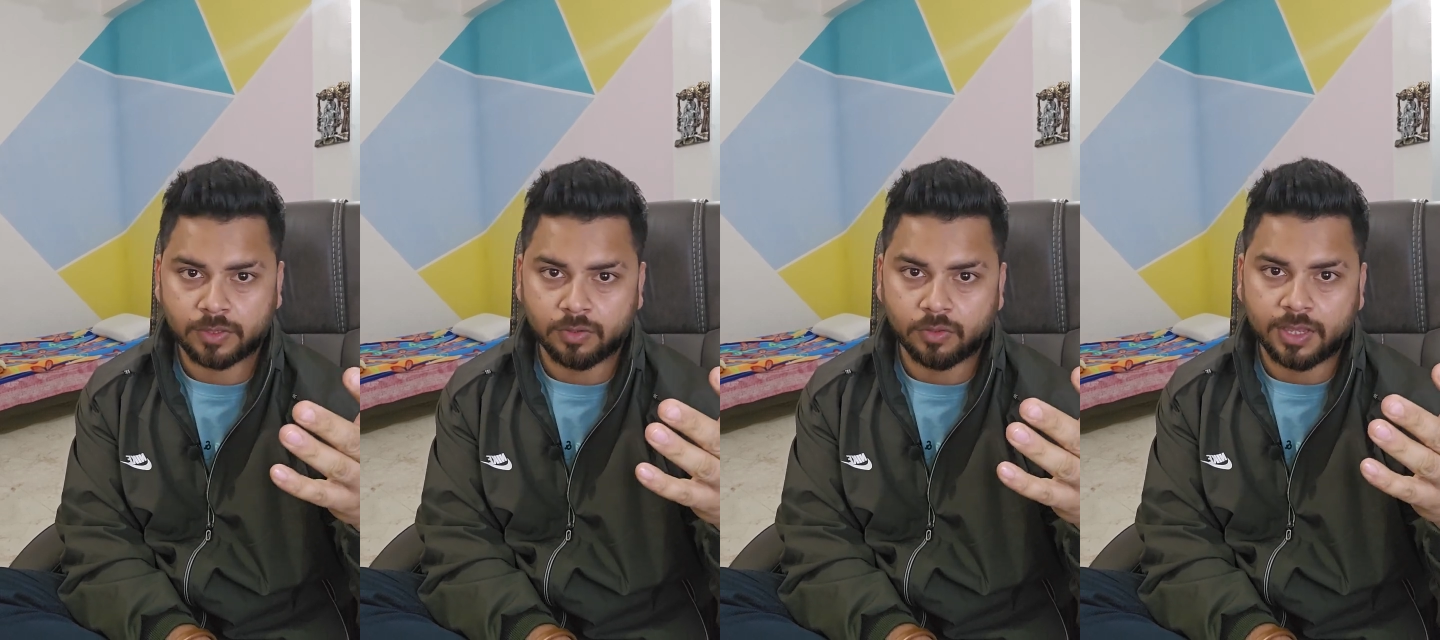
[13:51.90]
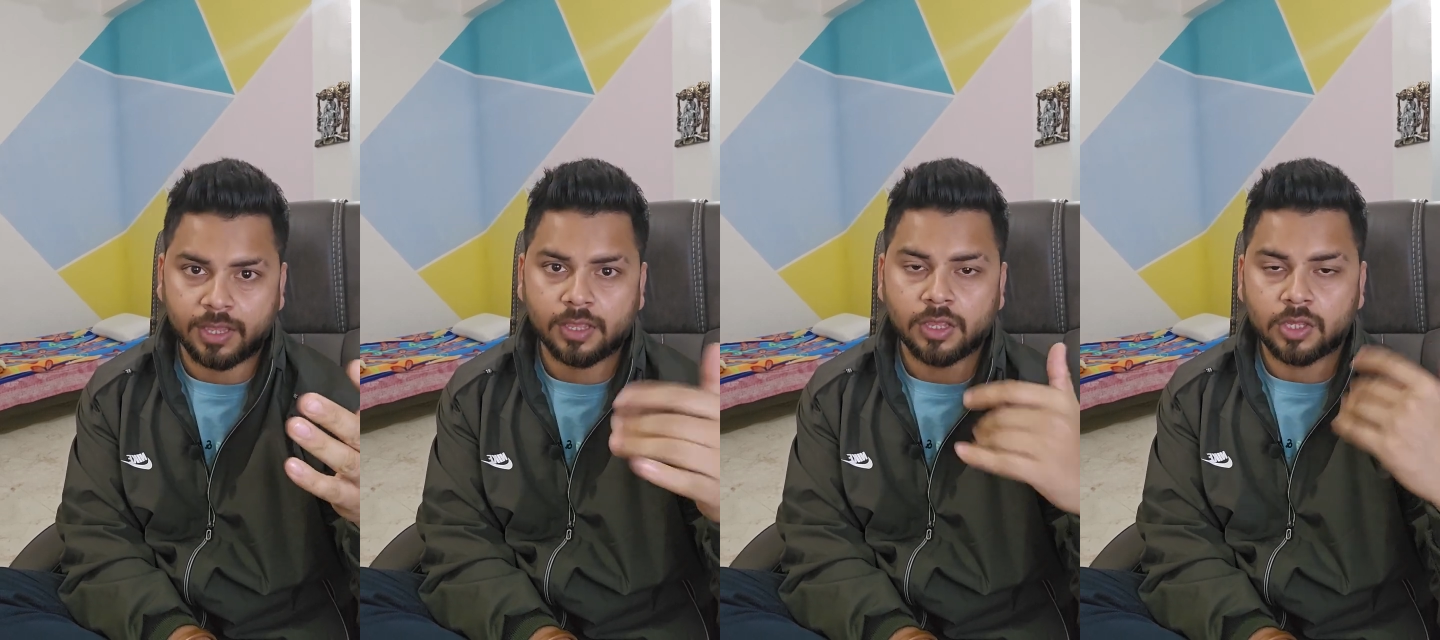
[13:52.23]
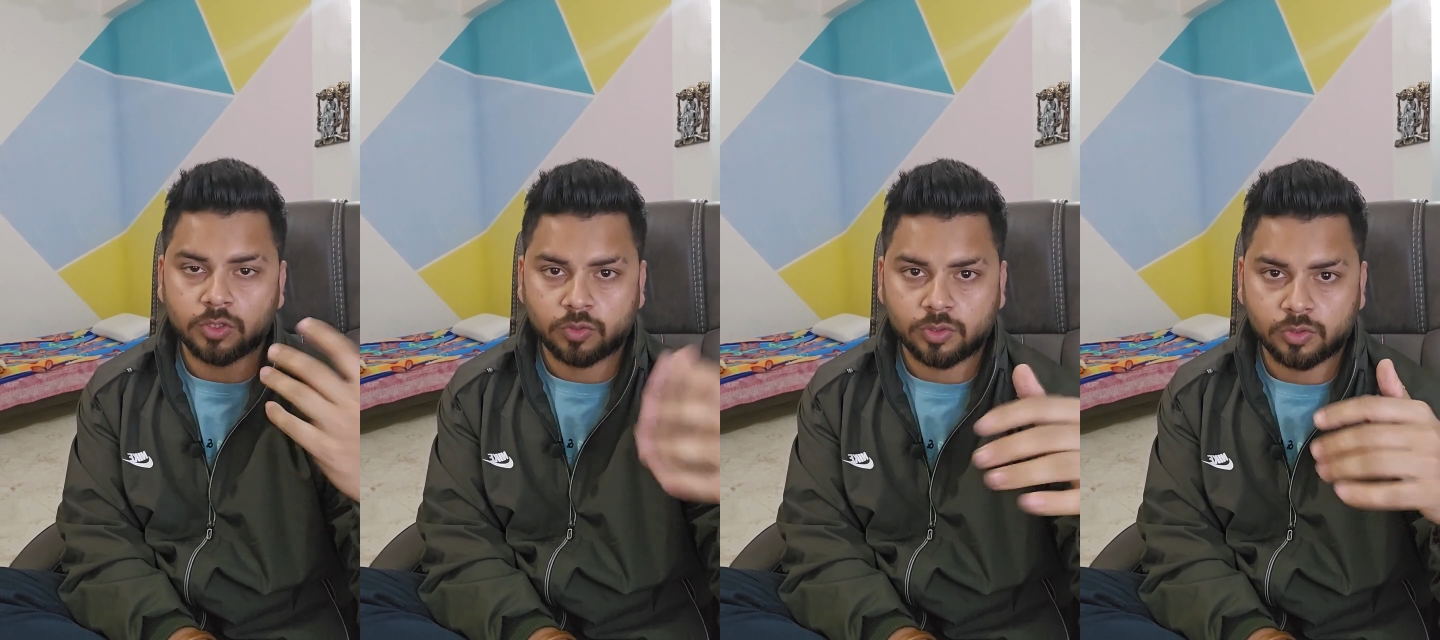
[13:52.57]
Okay,
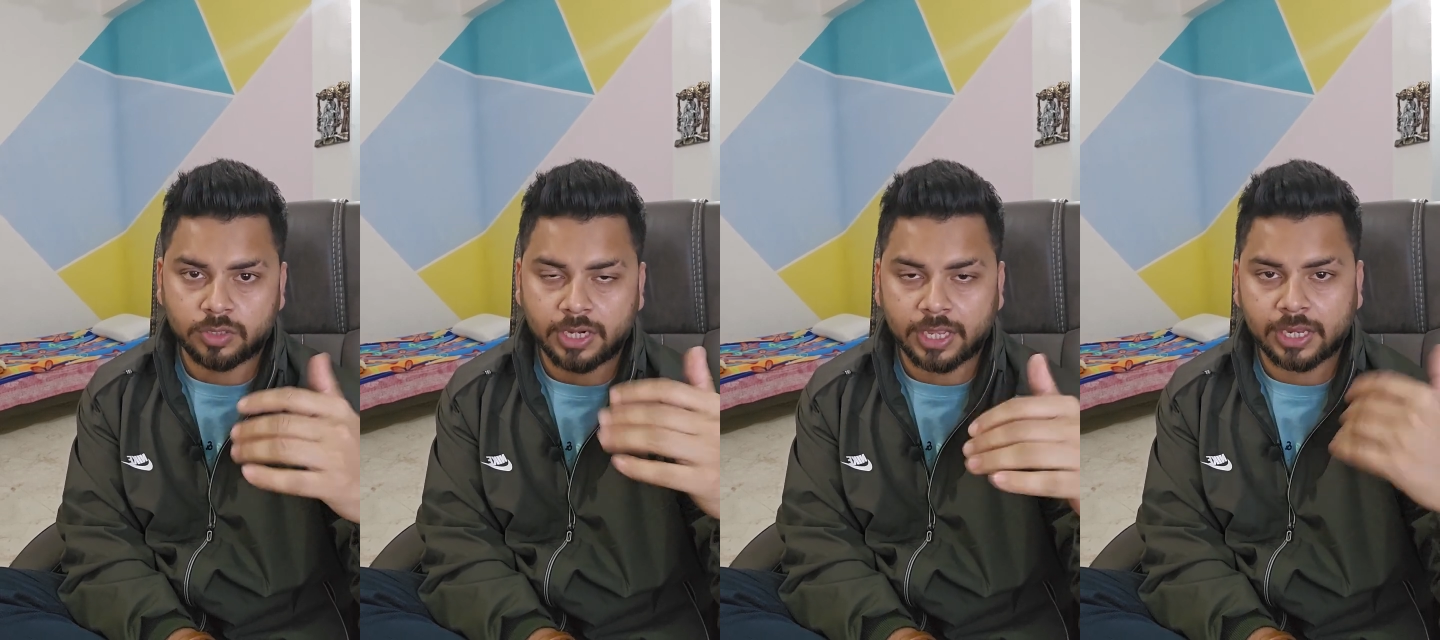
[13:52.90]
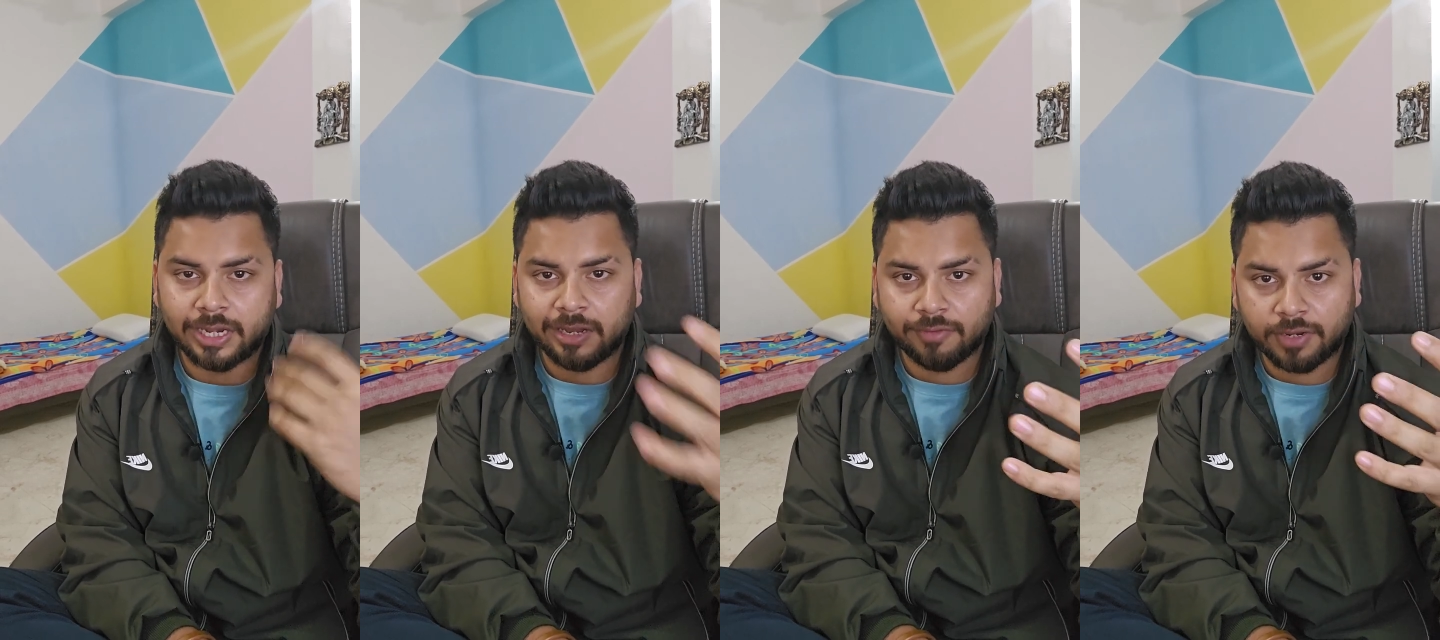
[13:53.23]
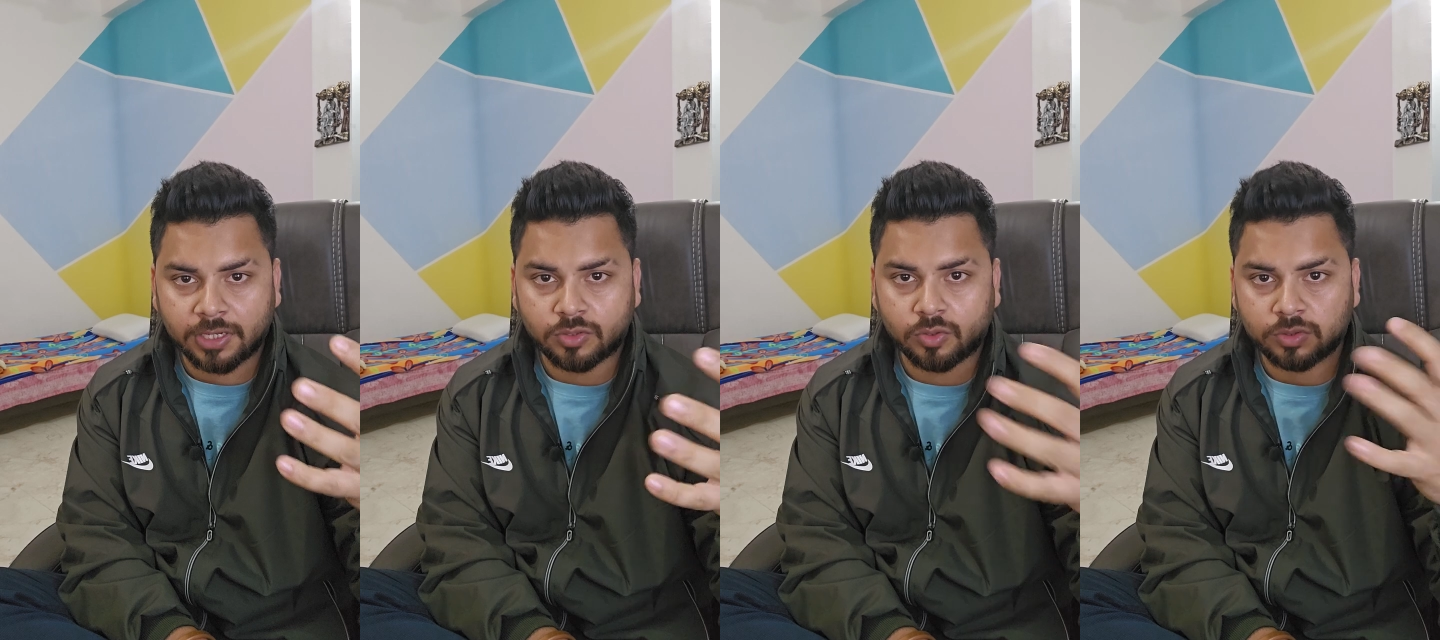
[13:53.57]
so that I can
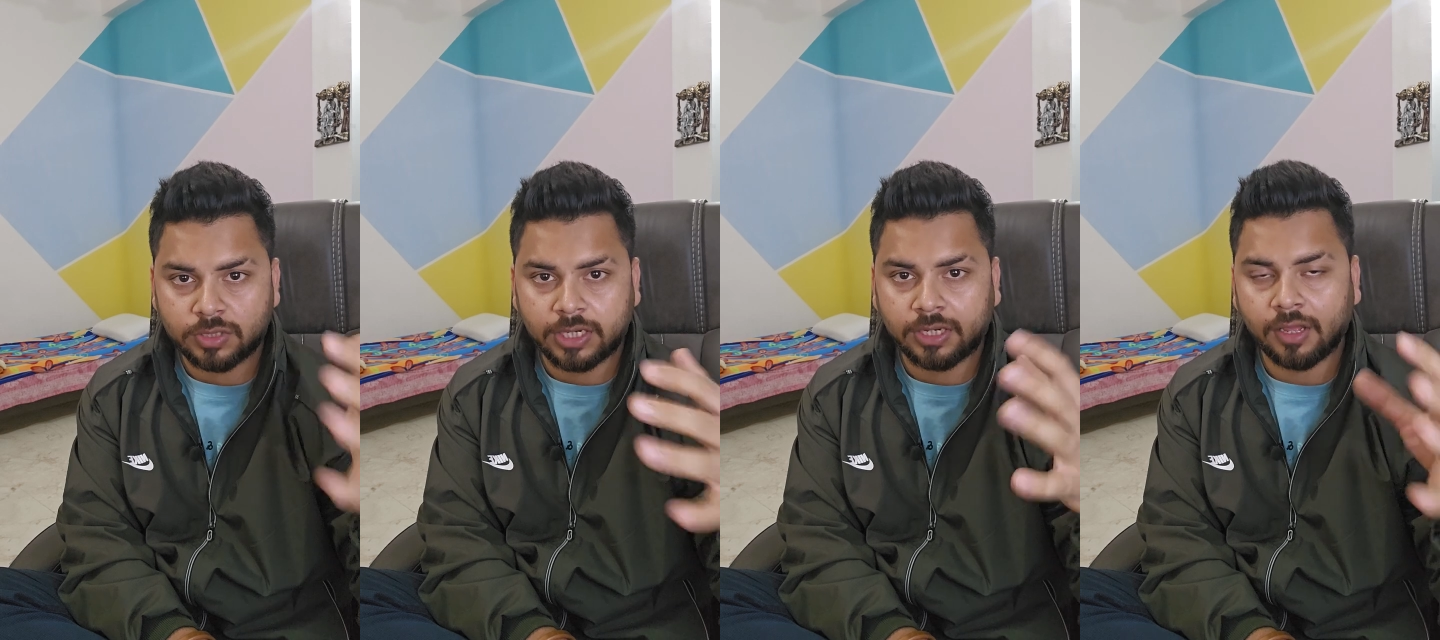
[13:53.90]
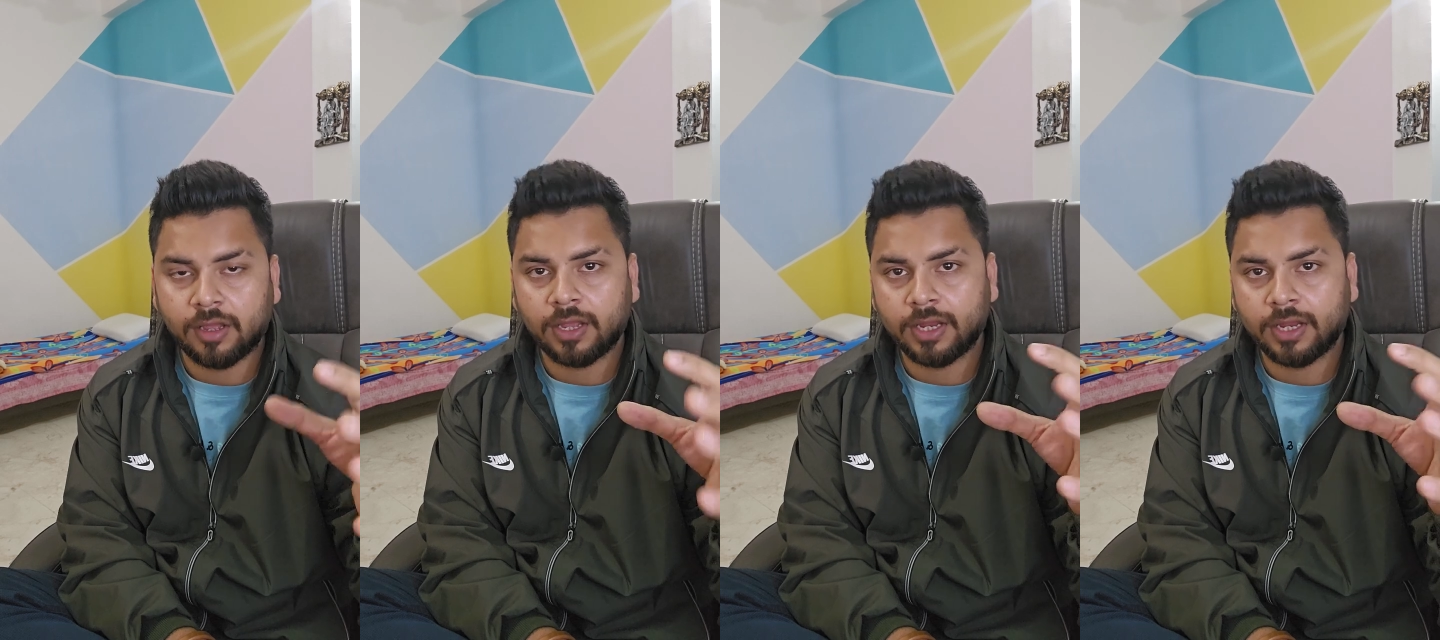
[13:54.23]
leverage those data